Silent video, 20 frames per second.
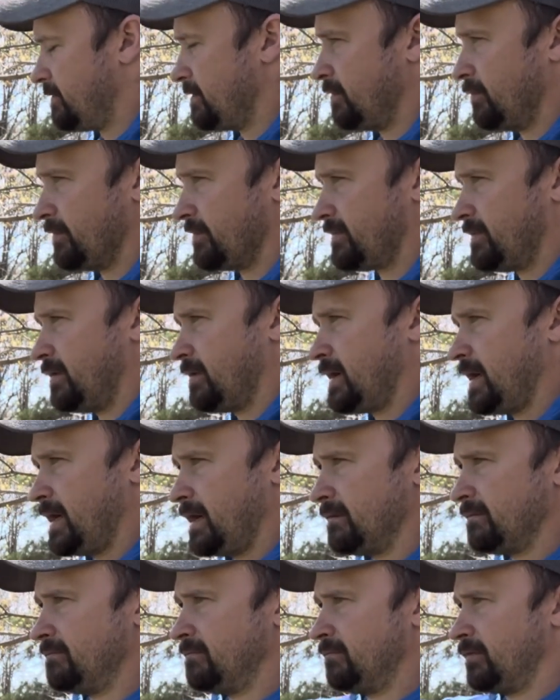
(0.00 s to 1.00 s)
So we'll start
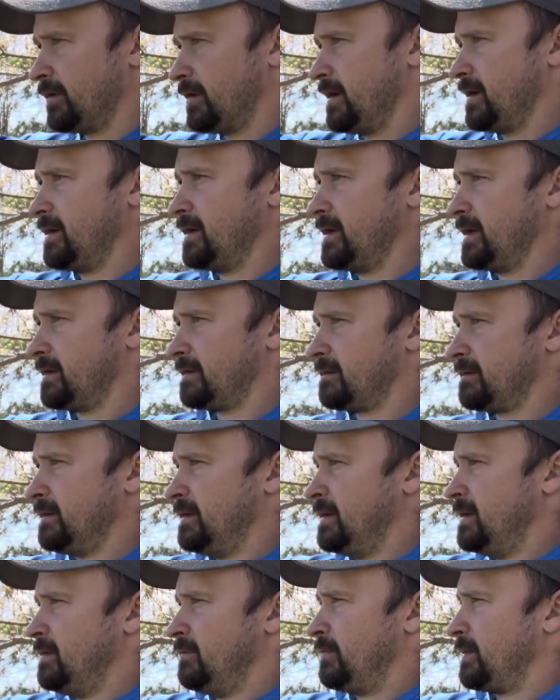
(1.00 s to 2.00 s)
out, we'll go ahead and hit,
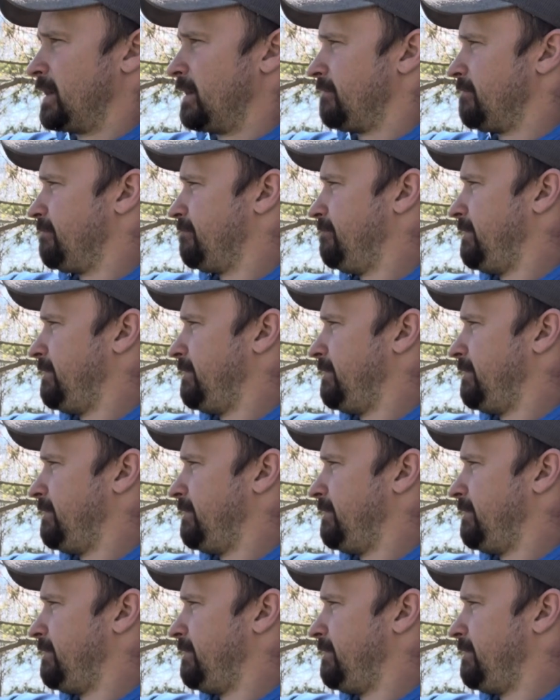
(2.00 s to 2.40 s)
we've got